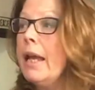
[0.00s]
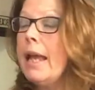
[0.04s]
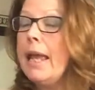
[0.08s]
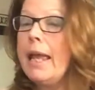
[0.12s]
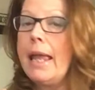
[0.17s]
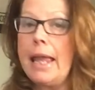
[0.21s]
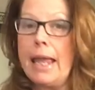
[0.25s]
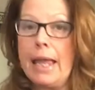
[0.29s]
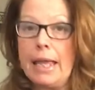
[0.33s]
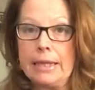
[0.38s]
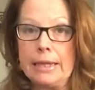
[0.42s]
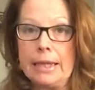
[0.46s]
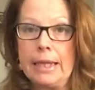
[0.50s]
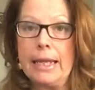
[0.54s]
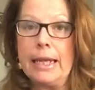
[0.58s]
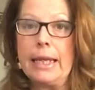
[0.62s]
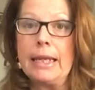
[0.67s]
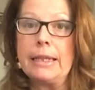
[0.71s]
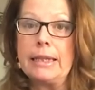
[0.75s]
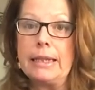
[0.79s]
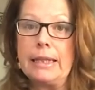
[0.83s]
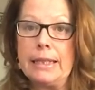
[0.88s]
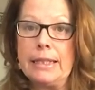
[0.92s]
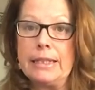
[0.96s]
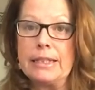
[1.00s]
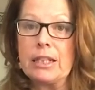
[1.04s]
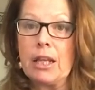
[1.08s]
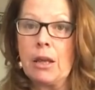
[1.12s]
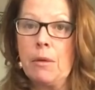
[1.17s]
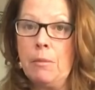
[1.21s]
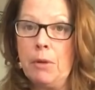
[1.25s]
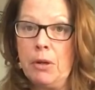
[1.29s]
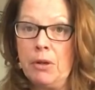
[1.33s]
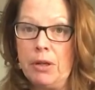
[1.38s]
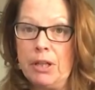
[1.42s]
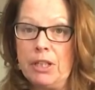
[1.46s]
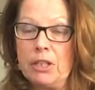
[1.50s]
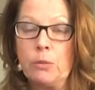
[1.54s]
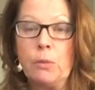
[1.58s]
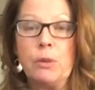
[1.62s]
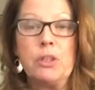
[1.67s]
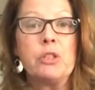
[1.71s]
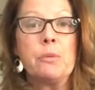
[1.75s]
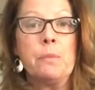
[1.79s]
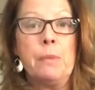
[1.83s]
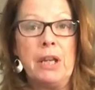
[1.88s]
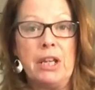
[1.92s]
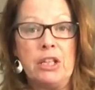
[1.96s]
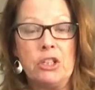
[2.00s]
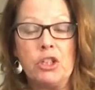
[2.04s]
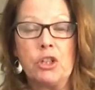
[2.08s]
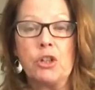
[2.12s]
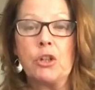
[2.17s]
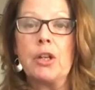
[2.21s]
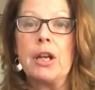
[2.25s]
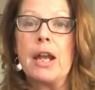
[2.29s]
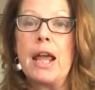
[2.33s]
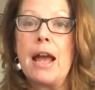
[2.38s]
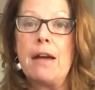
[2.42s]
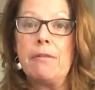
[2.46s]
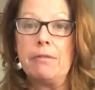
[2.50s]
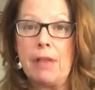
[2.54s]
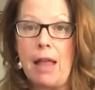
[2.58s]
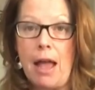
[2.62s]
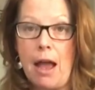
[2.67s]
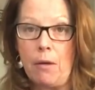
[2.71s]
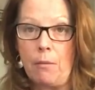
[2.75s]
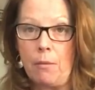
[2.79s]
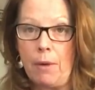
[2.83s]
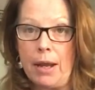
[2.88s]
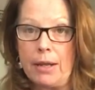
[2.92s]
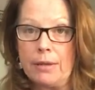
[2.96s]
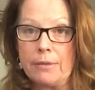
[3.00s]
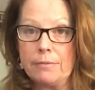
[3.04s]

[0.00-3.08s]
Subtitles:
in land lease communities, which means you're going to have lot rent.